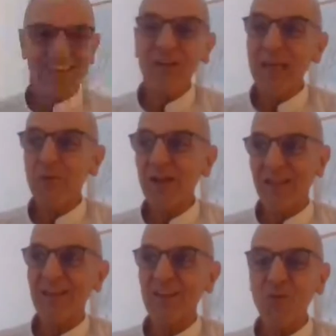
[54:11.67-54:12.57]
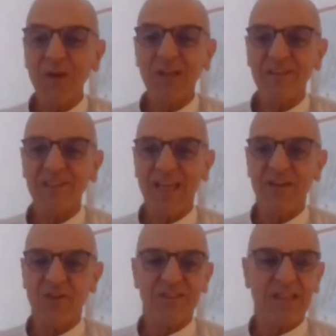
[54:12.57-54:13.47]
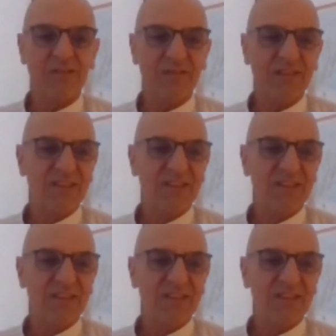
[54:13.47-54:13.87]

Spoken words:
your neighbor, and then you will understand yourself.